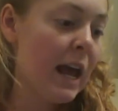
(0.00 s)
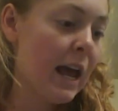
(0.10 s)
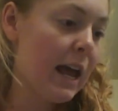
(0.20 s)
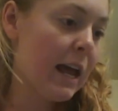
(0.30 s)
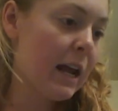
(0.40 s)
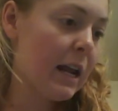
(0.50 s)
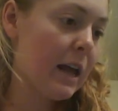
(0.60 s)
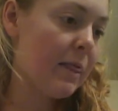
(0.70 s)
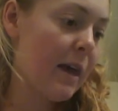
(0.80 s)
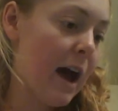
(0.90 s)

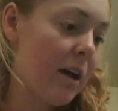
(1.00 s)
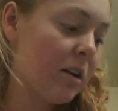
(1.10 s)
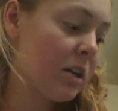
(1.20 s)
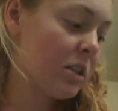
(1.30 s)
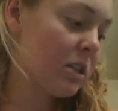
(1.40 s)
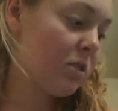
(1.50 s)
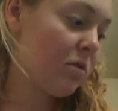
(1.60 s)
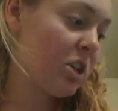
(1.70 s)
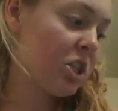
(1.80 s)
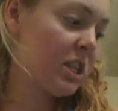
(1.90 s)
and that is the
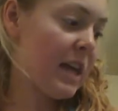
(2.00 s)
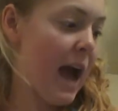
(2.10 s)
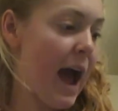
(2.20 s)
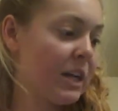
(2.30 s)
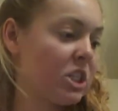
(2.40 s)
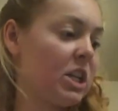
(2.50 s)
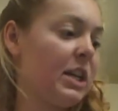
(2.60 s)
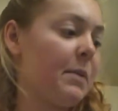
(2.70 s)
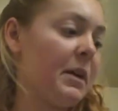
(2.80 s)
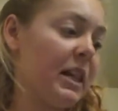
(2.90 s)
region that actually
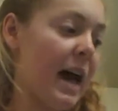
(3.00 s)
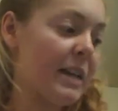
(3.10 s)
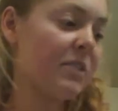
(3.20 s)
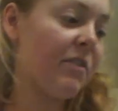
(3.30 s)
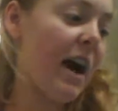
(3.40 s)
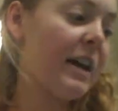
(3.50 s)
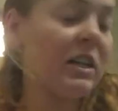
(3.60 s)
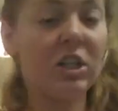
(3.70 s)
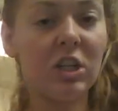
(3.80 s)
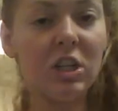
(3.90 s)
can be classified
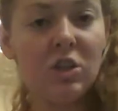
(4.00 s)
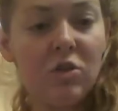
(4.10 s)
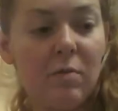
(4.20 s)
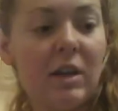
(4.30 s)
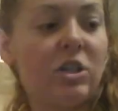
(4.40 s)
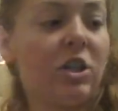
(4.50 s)
into the 2 major